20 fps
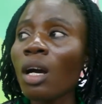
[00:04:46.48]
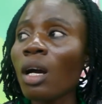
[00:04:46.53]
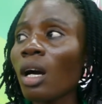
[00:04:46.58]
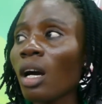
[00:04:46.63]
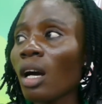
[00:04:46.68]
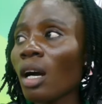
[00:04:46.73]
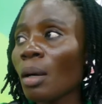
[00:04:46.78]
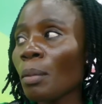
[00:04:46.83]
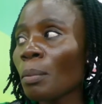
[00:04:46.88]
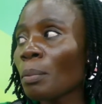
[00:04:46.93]

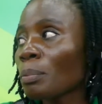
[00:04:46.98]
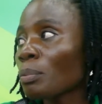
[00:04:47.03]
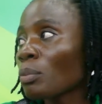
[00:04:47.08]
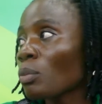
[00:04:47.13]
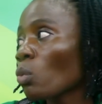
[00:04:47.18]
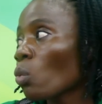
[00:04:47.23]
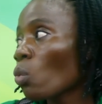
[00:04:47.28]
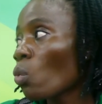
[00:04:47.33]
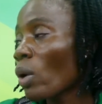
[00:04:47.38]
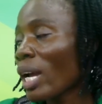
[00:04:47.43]

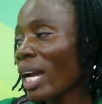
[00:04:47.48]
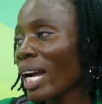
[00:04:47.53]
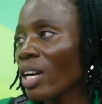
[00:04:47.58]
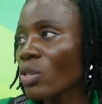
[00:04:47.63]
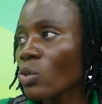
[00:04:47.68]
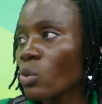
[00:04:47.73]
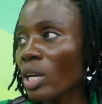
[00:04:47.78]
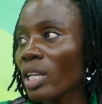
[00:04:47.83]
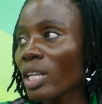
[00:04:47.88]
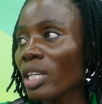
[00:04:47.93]
Um, we
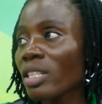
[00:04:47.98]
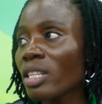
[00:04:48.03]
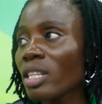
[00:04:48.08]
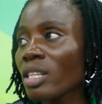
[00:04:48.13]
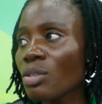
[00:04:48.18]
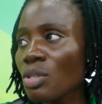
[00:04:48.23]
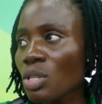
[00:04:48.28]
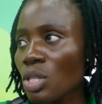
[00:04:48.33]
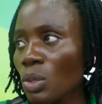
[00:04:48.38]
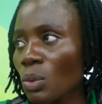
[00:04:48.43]
actually
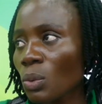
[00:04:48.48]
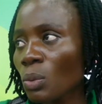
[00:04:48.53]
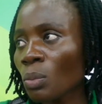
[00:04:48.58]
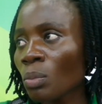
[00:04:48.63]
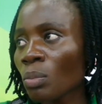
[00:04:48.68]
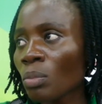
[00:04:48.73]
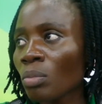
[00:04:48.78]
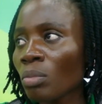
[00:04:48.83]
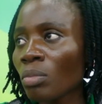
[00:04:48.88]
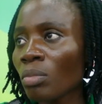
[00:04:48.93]
need
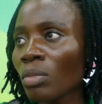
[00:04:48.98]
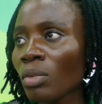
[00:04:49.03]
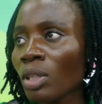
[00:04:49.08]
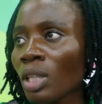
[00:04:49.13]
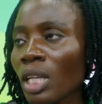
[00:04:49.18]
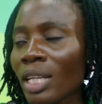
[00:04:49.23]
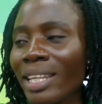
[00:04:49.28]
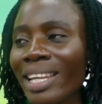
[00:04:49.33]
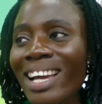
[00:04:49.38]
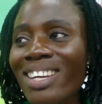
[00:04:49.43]
to.
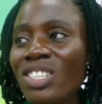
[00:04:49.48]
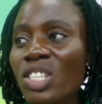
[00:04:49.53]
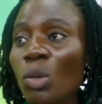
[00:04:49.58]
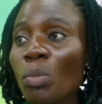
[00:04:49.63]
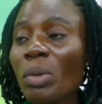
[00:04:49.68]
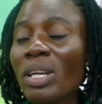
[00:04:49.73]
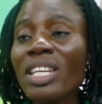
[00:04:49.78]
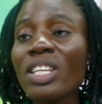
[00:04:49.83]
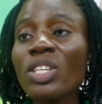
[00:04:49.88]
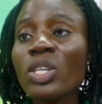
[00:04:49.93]
There are so
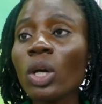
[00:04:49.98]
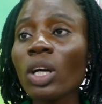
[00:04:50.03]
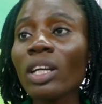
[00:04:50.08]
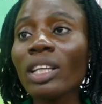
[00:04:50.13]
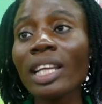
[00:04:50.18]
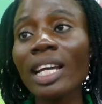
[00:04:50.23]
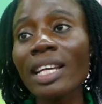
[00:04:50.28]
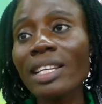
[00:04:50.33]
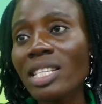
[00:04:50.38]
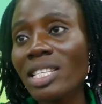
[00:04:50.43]
many
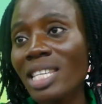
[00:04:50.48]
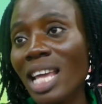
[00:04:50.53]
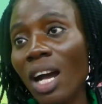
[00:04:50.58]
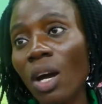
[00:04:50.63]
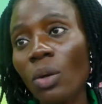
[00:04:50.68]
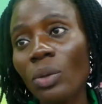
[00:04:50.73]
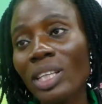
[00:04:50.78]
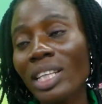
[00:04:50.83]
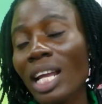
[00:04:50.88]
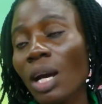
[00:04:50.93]
young ladies
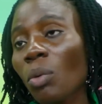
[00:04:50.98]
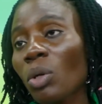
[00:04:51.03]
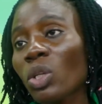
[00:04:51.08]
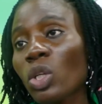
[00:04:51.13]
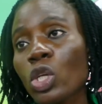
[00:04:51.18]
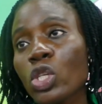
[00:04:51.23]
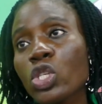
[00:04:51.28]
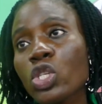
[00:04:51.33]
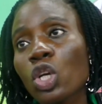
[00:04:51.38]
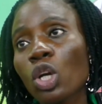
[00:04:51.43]
out there that want
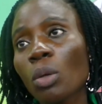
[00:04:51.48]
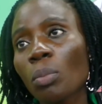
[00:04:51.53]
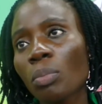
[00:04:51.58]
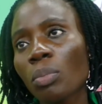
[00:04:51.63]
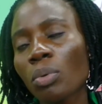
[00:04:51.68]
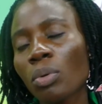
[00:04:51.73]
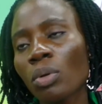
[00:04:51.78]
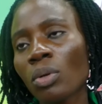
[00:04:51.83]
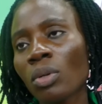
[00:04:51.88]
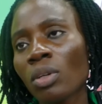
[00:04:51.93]
to jump,
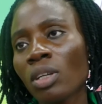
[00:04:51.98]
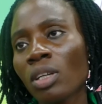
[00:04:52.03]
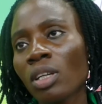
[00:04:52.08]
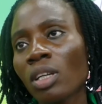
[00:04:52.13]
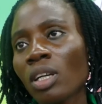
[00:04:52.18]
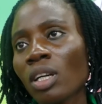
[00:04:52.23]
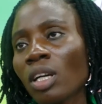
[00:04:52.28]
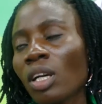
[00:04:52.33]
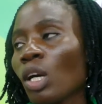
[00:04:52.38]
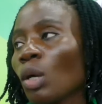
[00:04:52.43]

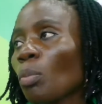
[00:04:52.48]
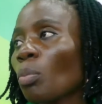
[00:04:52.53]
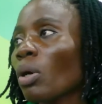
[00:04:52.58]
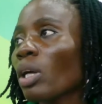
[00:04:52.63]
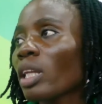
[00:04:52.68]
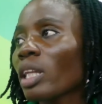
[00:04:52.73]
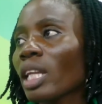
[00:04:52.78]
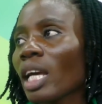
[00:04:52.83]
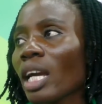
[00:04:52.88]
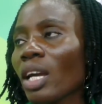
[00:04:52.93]

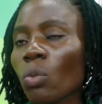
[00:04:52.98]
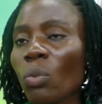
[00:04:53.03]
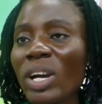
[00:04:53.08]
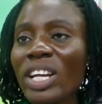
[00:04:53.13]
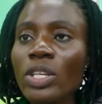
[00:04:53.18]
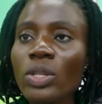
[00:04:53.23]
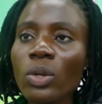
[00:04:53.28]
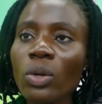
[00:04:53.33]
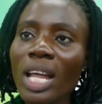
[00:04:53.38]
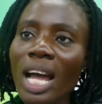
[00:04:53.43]
but then
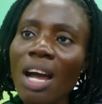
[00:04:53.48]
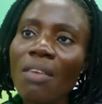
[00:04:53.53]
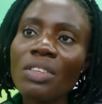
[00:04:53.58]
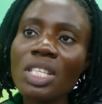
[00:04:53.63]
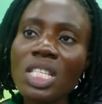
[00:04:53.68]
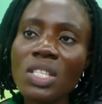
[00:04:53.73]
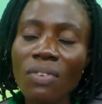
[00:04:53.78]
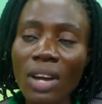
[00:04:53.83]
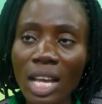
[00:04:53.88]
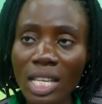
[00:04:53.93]
when you don't have
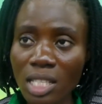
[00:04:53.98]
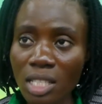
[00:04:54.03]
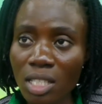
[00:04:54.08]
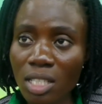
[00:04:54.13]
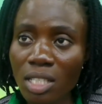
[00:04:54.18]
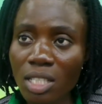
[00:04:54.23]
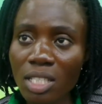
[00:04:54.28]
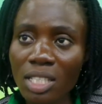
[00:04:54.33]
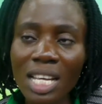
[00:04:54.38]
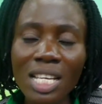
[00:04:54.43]
this
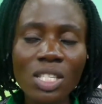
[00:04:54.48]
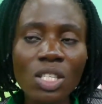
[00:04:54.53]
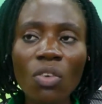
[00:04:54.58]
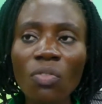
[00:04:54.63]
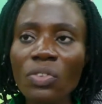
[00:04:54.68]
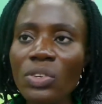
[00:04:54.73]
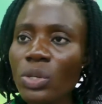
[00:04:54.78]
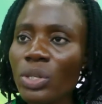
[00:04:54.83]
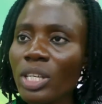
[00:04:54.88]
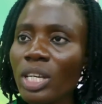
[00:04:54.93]
facility, there's
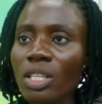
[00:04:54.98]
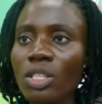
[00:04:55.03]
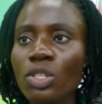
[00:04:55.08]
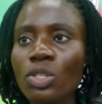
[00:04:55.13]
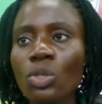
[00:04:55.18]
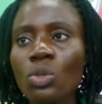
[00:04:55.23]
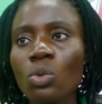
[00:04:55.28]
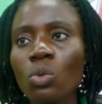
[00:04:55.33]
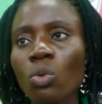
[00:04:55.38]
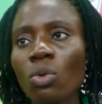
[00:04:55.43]
nothing you can
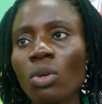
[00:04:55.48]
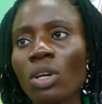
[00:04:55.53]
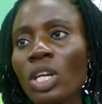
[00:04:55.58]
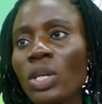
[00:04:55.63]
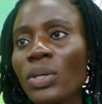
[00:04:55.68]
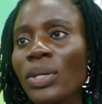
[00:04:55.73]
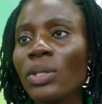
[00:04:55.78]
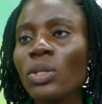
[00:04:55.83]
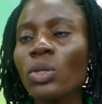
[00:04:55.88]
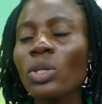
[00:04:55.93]

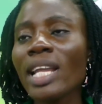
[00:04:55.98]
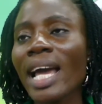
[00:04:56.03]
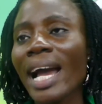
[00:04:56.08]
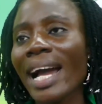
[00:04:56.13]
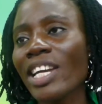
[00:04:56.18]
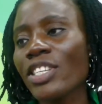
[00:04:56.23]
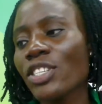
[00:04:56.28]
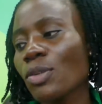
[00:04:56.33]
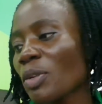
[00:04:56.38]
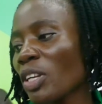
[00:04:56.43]
do. You're doing
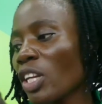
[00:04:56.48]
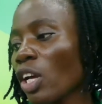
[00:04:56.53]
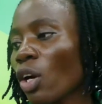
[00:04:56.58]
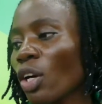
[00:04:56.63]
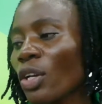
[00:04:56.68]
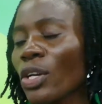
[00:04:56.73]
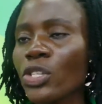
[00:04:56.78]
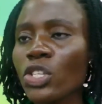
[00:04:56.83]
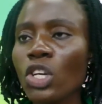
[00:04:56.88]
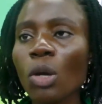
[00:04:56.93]
high jump, you're not
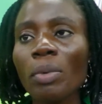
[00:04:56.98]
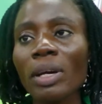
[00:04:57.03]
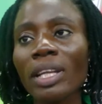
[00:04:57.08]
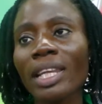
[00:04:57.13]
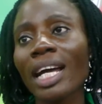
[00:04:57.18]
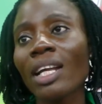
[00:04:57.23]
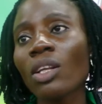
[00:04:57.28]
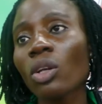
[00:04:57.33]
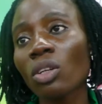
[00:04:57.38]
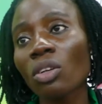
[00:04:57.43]
going to jump and
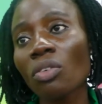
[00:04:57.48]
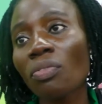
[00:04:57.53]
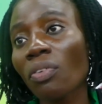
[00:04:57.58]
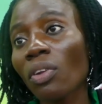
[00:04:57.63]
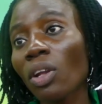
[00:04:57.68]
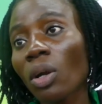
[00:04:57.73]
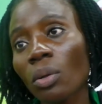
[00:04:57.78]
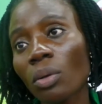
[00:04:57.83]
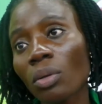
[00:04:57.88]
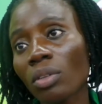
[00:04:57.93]
land on the
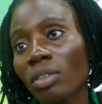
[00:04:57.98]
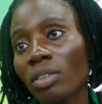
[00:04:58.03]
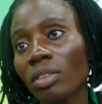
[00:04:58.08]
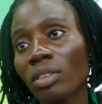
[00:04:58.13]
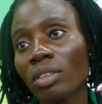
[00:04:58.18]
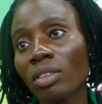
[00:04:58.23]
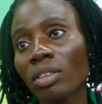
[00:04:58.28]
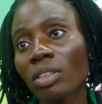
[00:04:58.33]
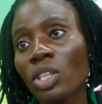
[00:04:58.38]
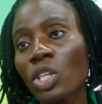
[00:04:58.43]
floor.
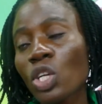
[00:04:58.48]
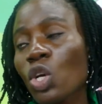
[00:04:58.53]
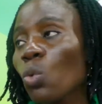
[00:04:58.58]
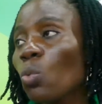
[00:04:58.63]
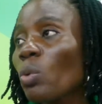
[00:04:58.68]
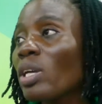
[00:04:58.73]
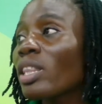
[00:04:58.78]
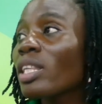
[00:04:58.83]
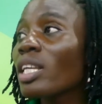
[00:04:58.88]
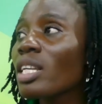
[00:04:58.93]

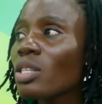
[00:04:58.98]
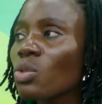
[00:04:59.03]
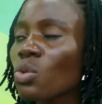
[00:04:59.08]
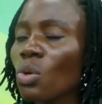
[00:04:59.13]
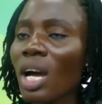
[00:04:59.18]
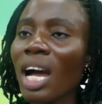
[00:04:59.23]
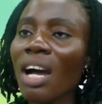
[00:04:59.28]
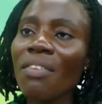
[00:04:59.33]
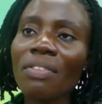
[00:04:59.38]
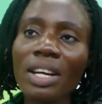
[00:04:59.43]
We need
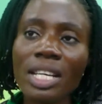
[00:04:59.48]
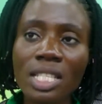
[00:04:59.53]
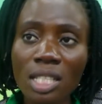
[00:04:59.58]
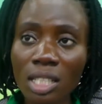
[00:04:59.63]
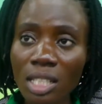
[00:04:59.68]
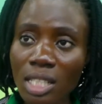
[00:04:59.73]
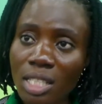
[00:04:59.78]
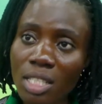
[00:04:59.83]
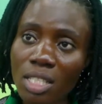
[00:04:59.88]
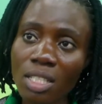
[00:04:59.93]
to have
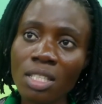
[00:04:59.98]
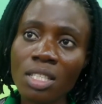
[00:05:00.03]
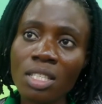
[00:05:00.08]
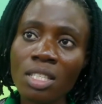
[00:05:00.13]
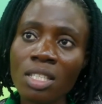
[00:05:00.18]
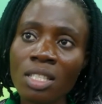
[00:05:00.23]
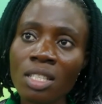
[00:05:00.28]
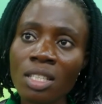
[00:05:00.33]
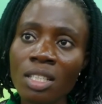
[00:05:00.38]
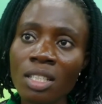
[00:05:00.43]

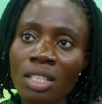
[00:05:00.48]
facilities.